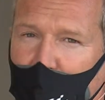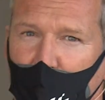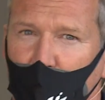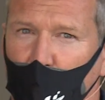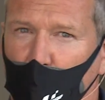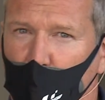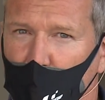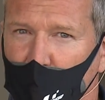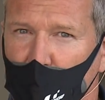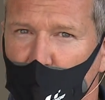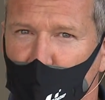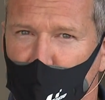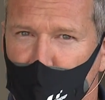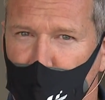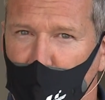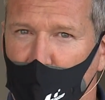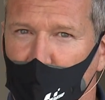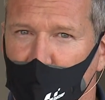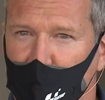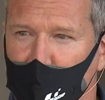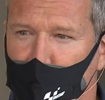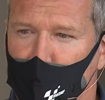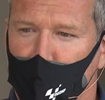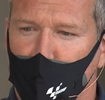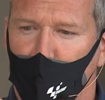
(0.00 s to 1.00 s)
all those
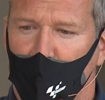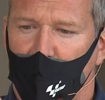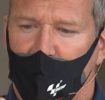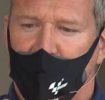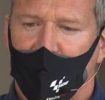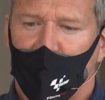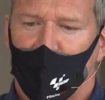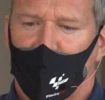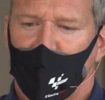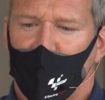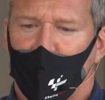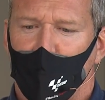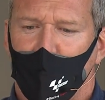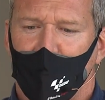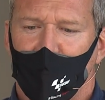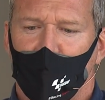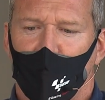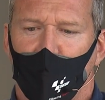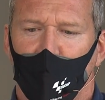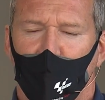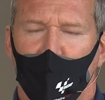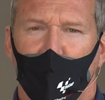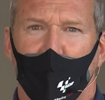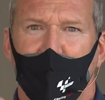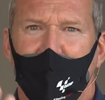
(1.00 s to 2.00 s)
podium bikes, 1,
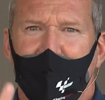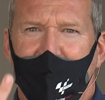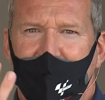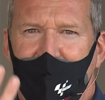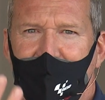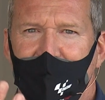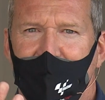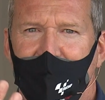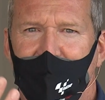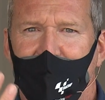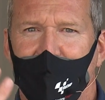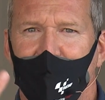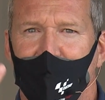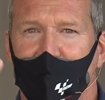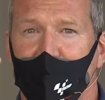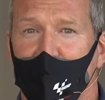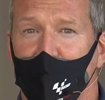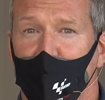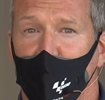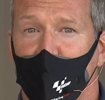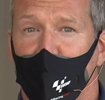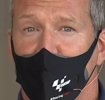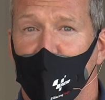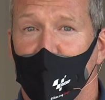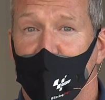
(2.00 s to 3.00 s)
2, 3, are
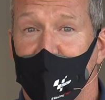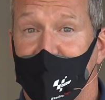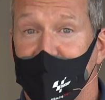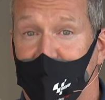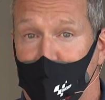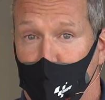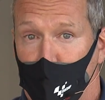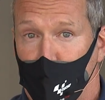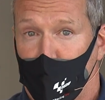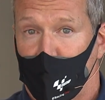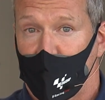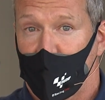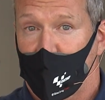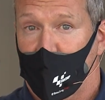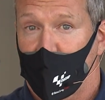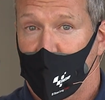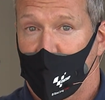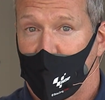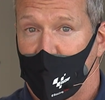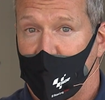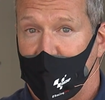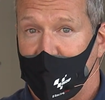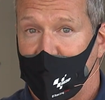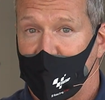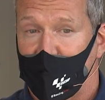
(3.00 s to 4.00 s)
dipped.
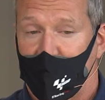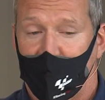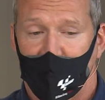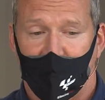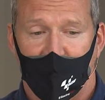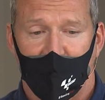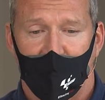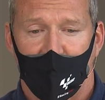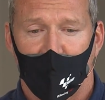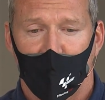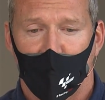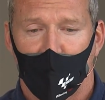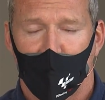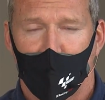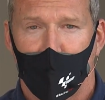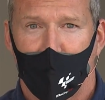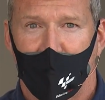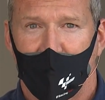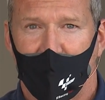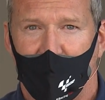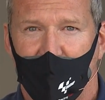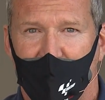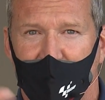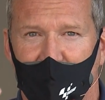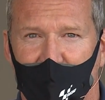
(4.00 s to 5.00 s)
They take 100
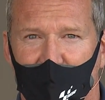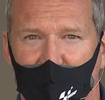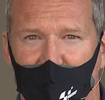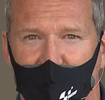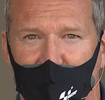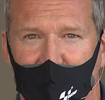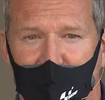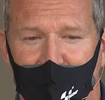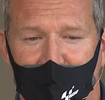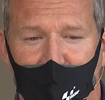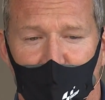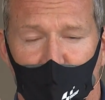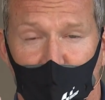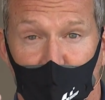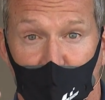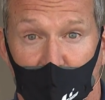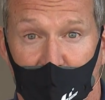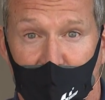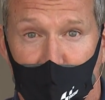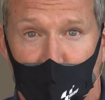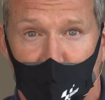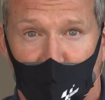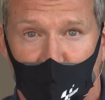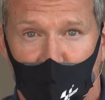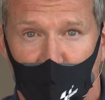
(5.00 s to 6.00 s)
milliliters
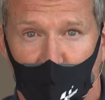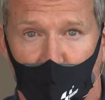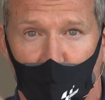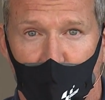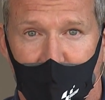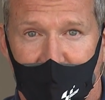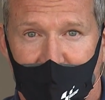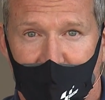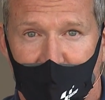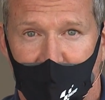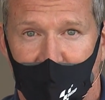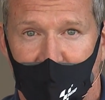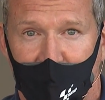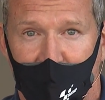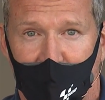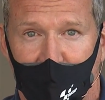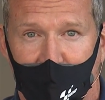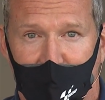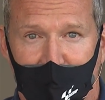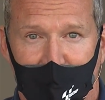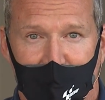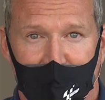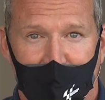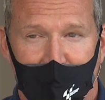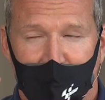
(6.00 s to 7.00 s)
times 2 out of there,
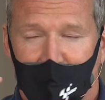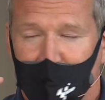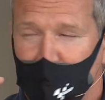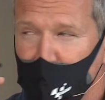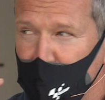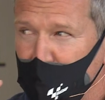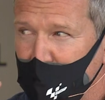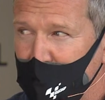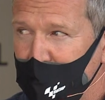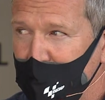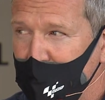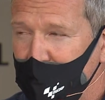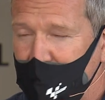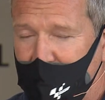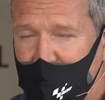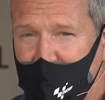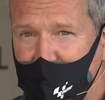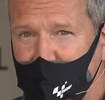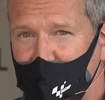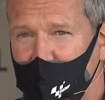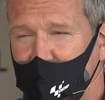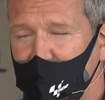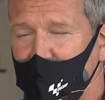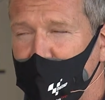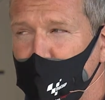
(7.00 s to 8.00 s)

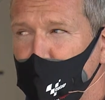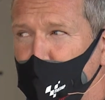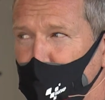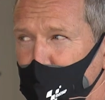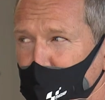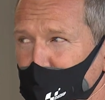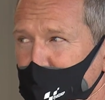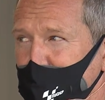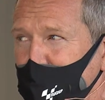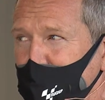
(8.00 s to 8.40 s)
and